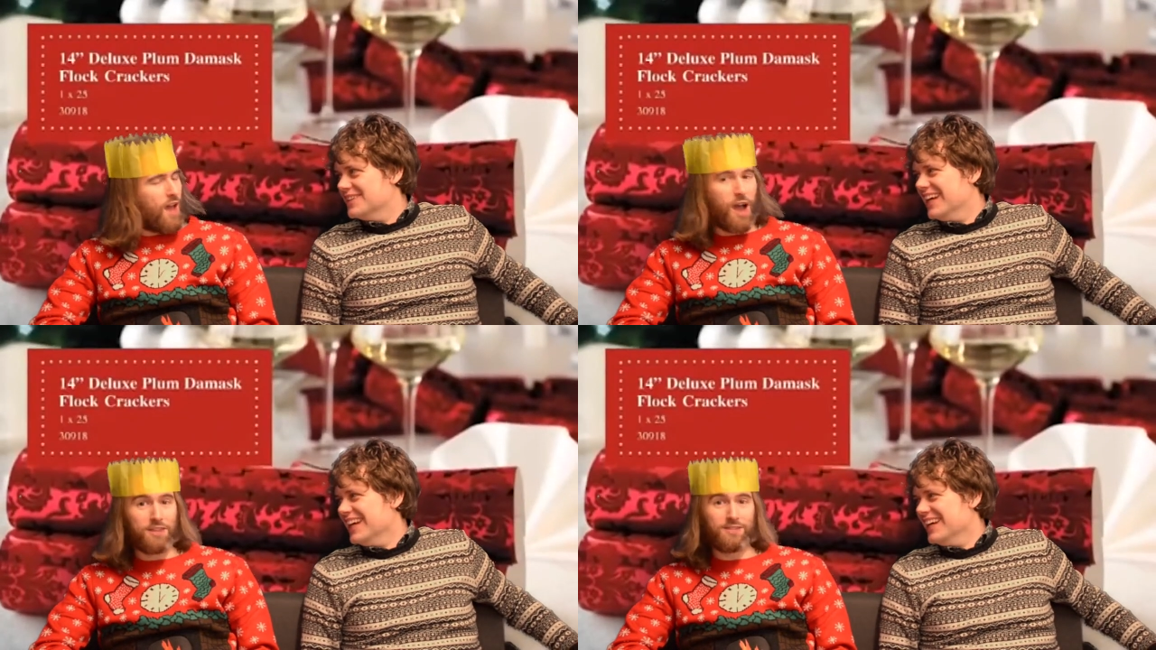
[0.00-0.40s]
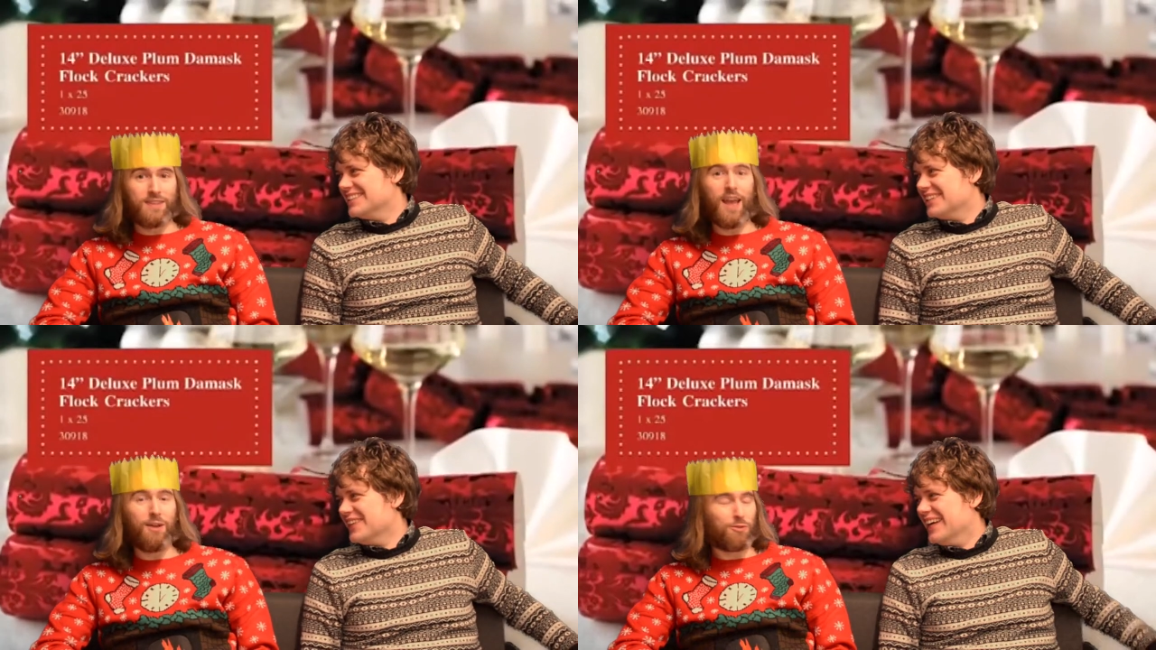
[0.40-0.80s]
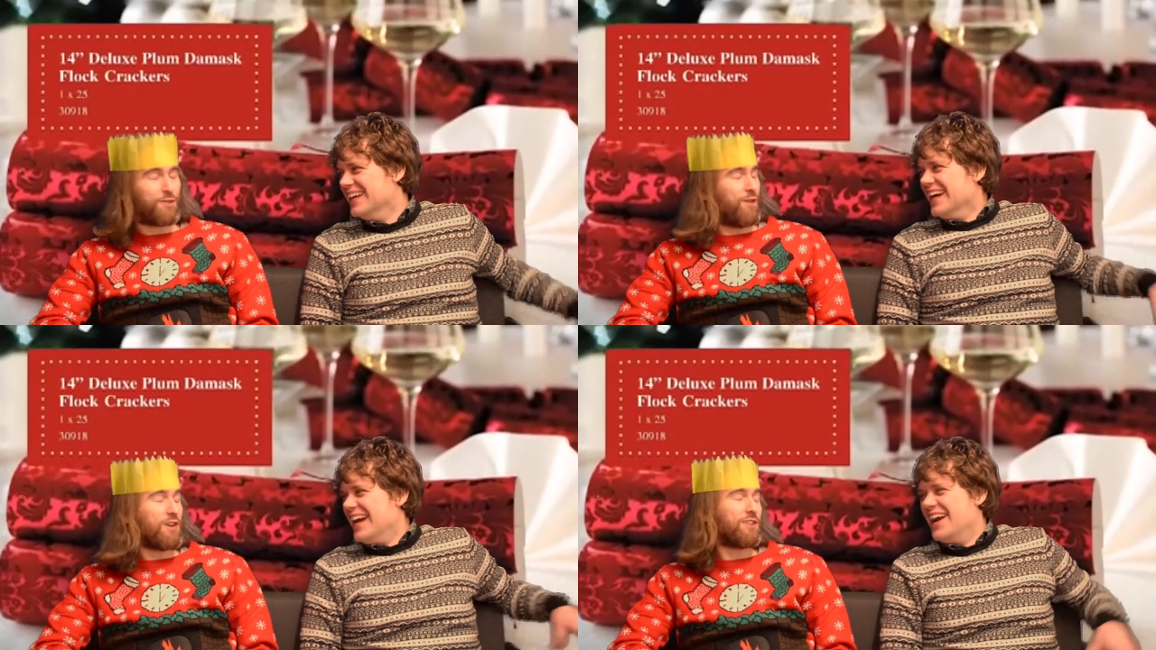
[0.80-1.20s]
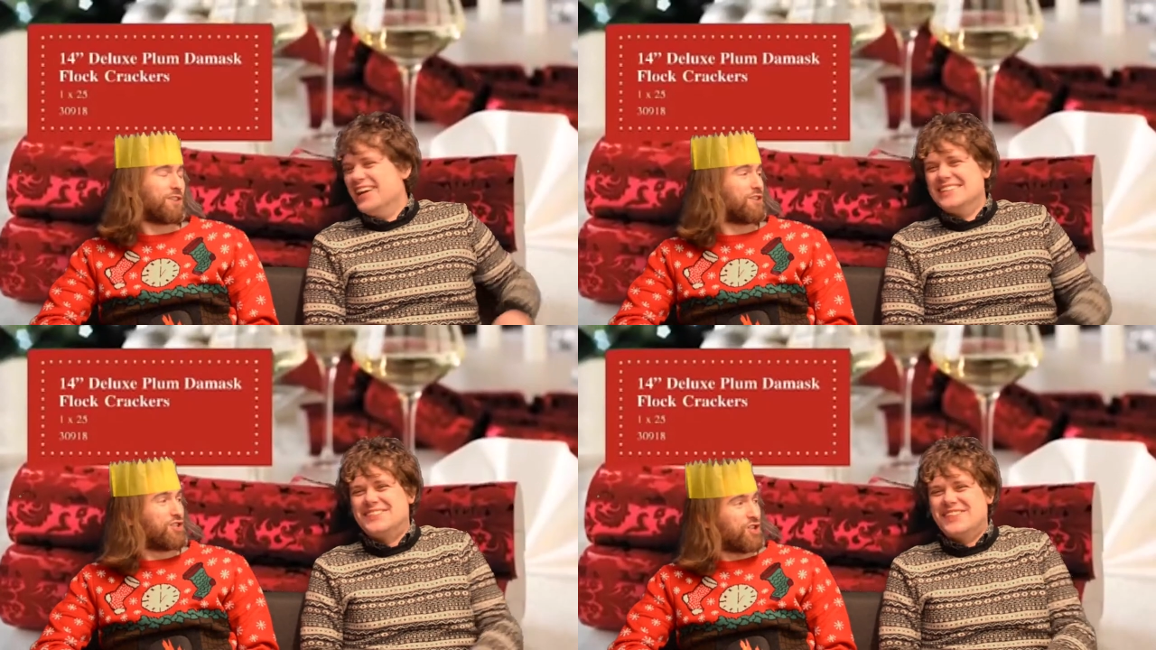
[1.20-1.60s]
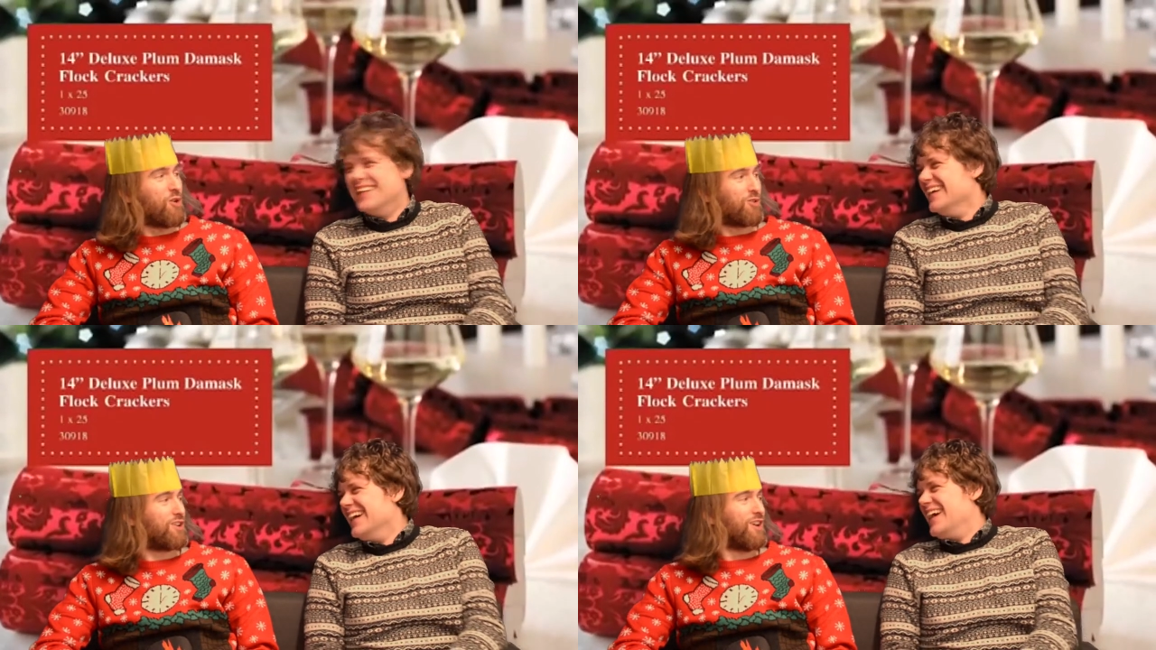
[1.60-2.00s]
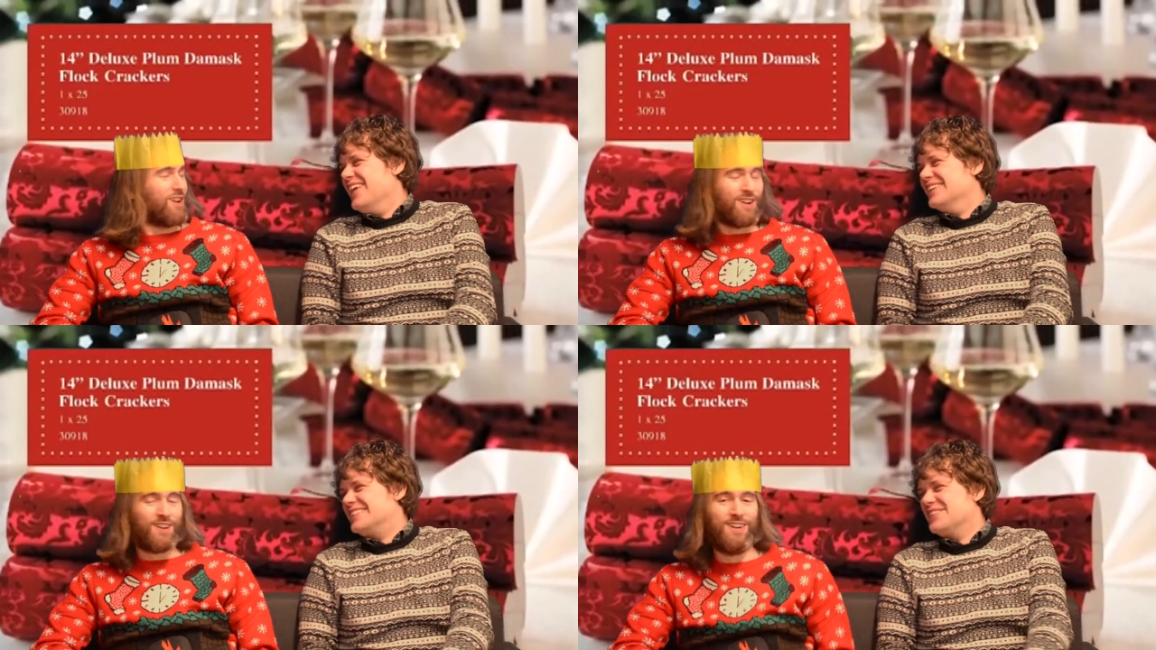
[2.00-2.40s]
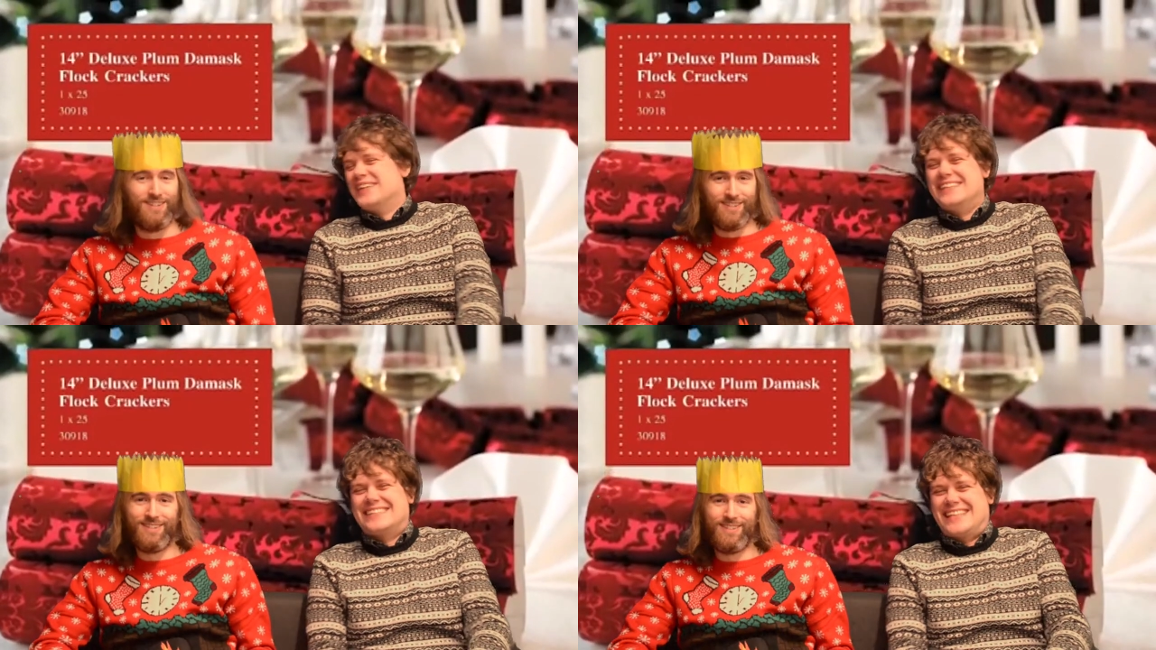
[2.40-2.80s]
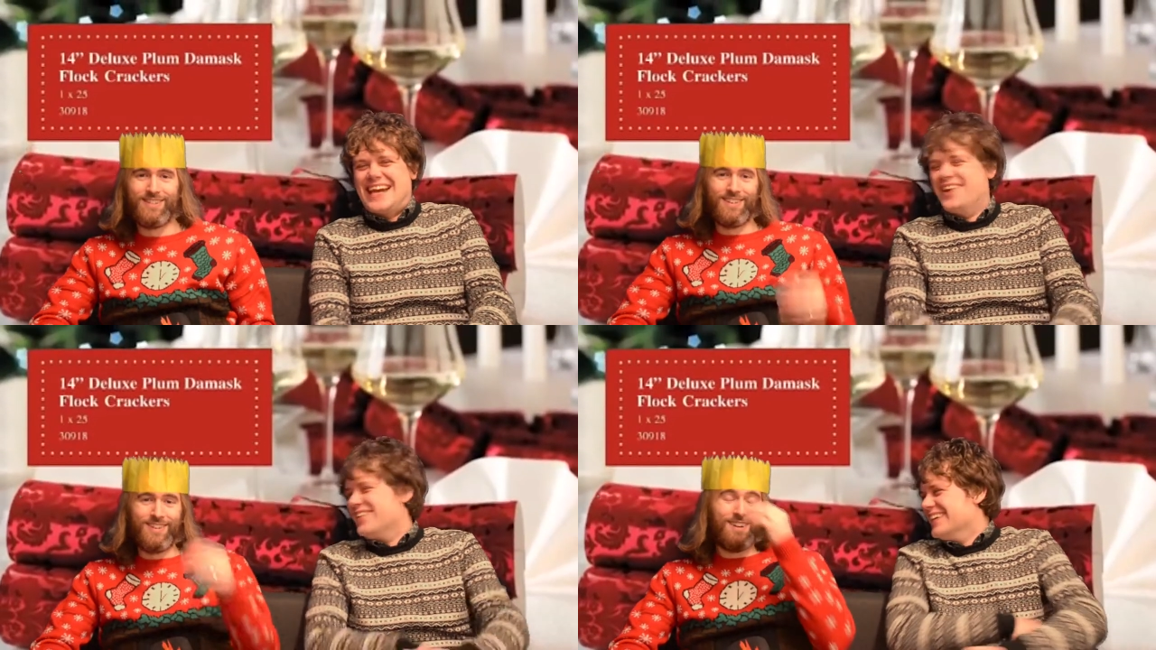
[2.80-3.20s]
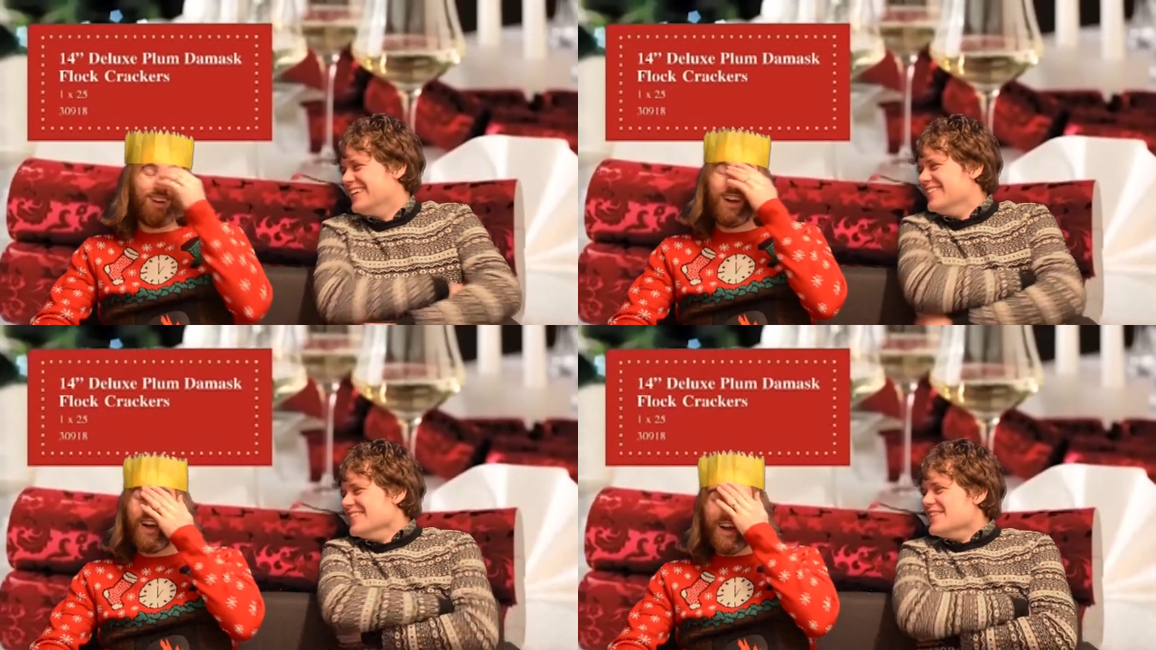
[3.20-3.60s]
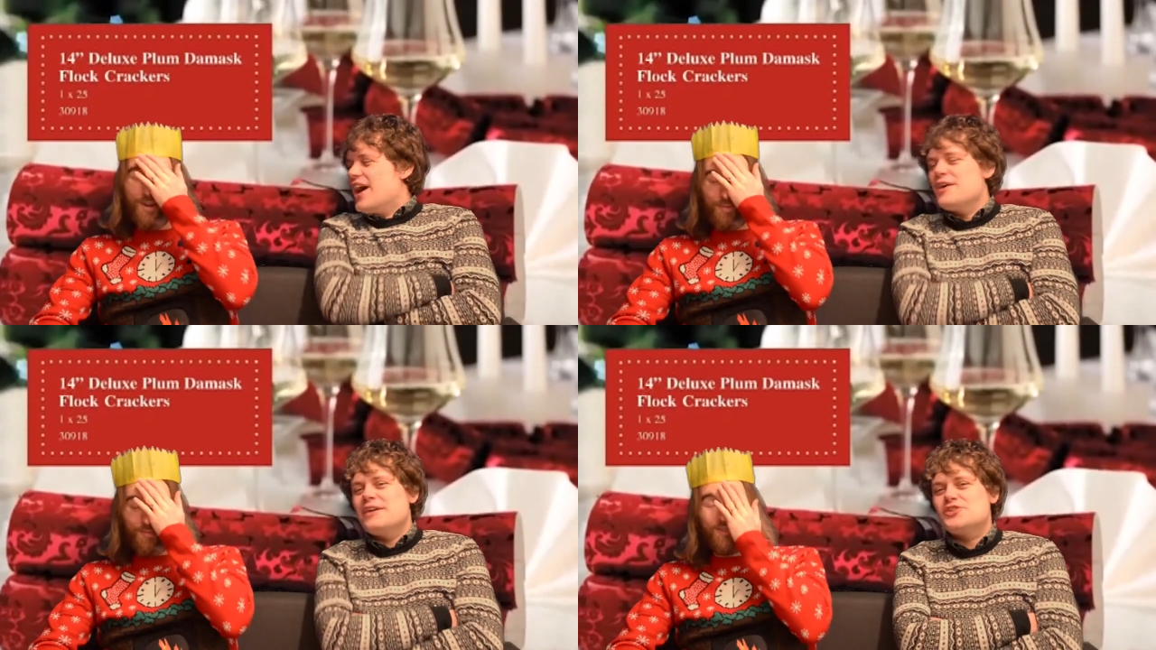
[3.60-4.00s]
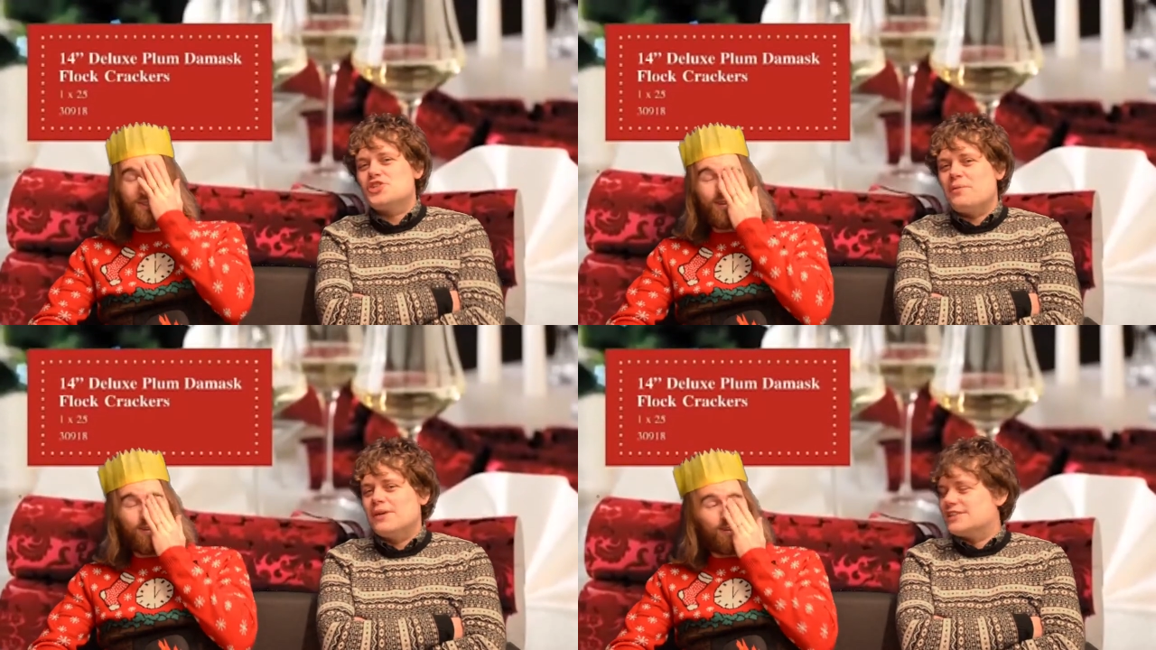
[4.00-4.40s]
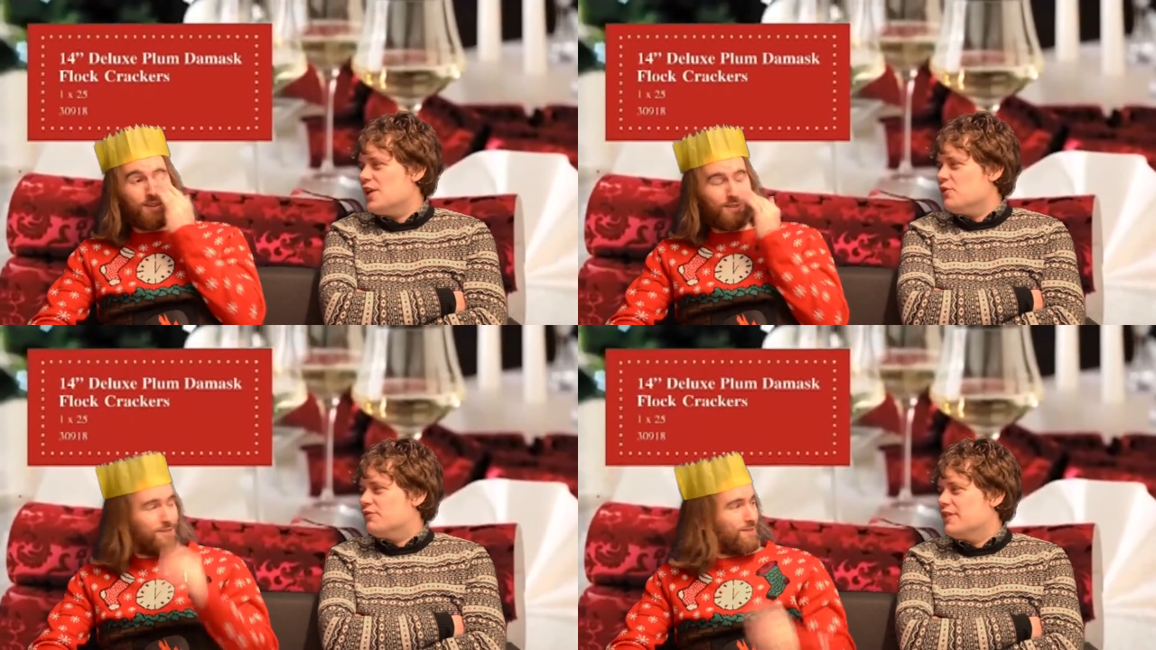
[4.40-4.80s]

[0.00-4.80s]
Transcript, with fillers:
Speaker 1: yeah, it was funnier than the joke. It was a bit scary. I even shocked myself.